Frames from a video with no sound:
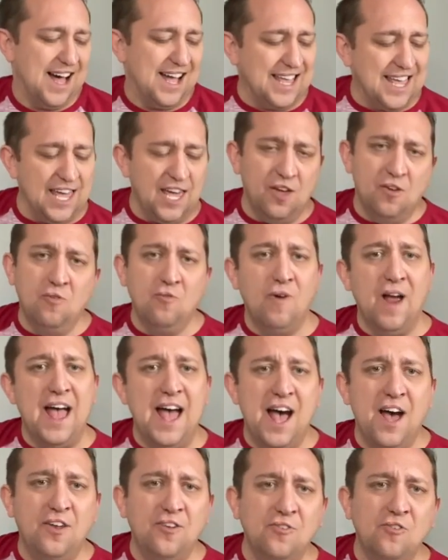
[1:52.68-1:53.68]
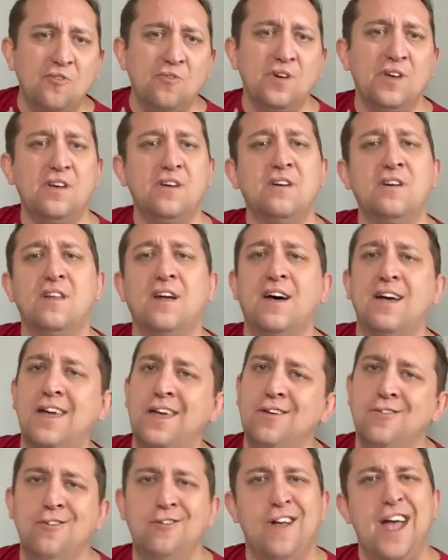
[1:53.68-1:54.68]
get around to it. I
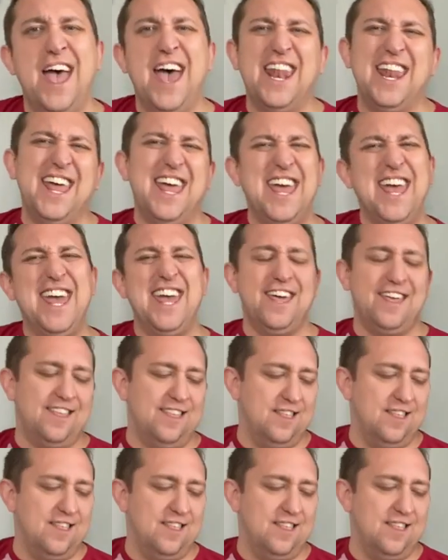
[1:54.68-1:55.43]
ain't ready.